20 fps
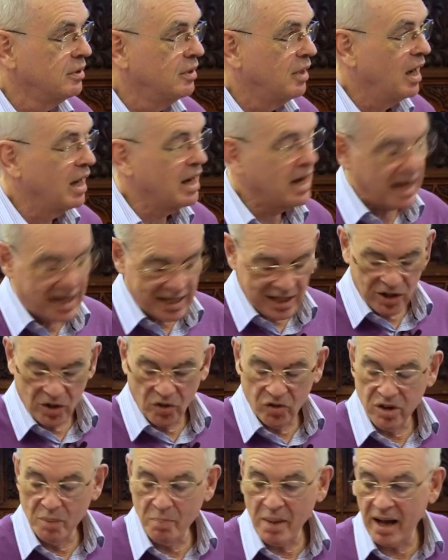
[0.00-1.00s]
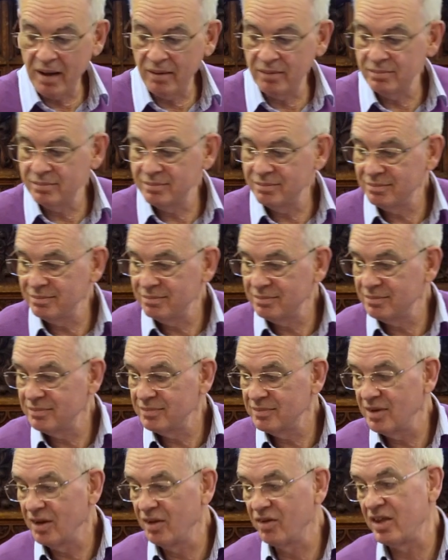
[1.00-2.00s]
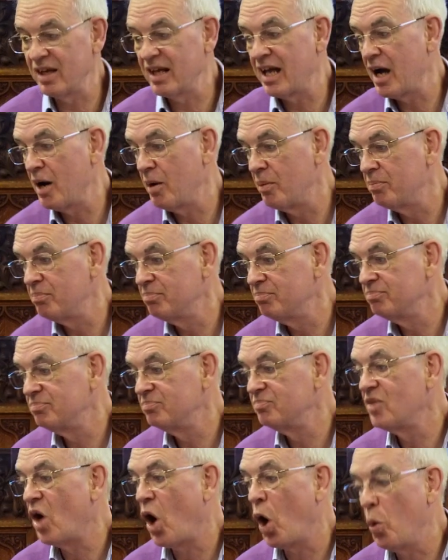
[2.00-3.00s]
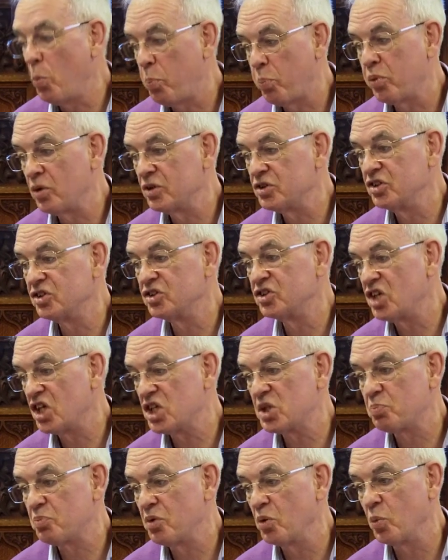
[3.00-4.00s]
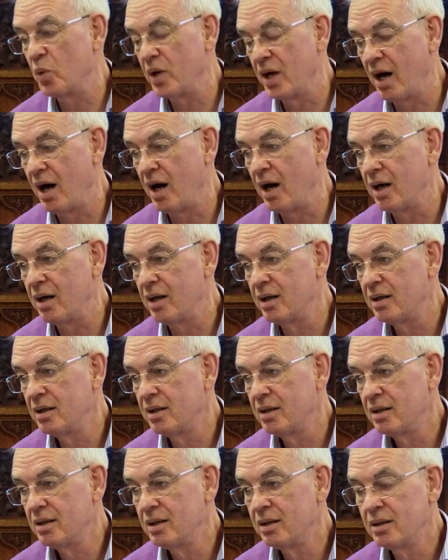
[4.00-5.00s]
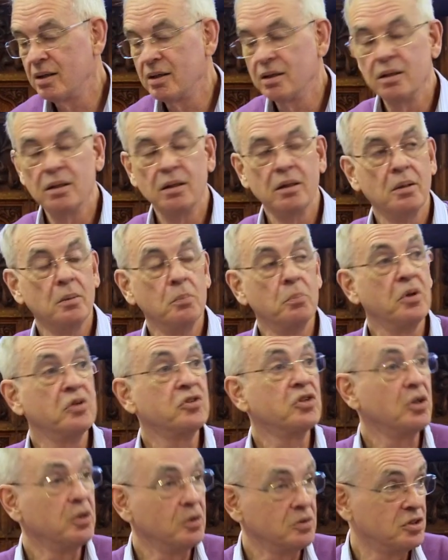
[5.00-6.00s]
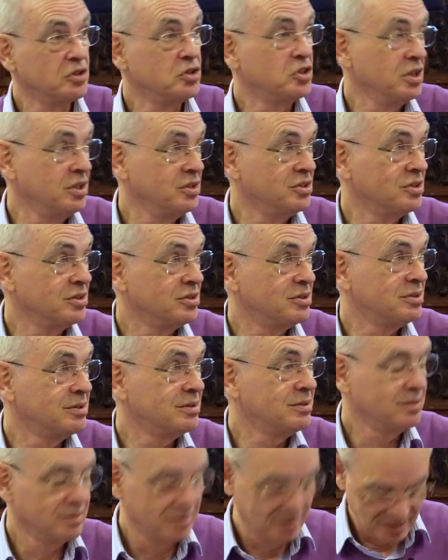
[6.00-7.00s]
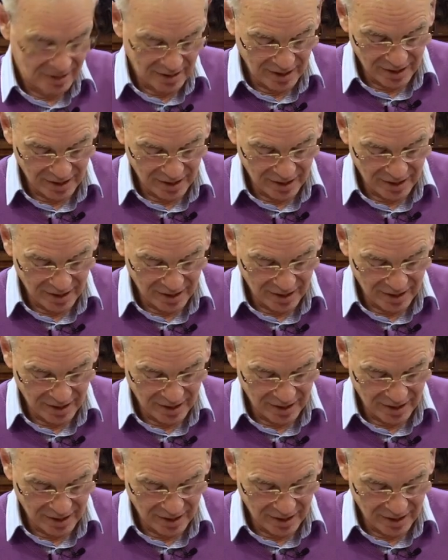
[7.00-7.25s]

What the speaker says: and catalogue them out and think how hopeless and desperate we are, but to look to Jesus, the